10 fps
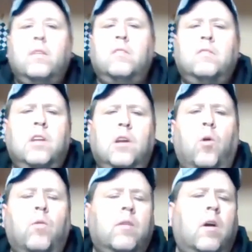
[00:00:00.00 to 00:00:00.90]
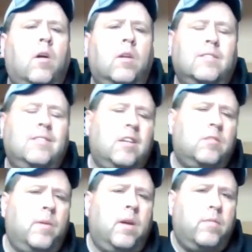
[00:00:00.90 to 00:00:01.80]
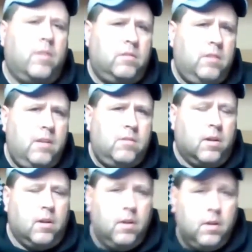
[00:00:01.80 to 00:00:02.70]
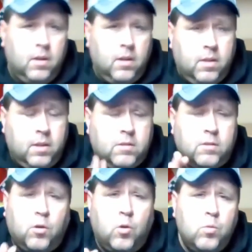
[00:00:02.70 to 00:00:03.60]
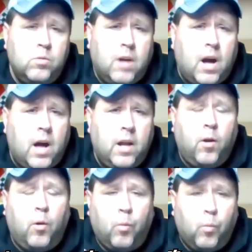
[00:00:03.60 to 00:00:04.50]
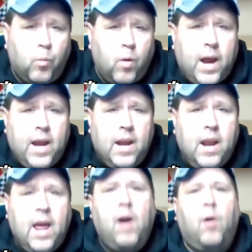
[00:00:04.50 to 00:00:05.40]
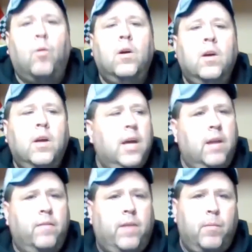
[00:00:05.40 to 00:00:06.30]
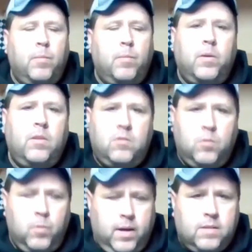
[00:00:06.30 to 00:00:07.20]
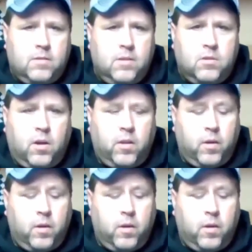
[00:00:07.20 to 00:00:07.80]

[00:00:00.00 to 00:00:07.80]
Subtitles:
This isn't an overall assessment of the season. This is who's hot right now. And if I were to put these two against each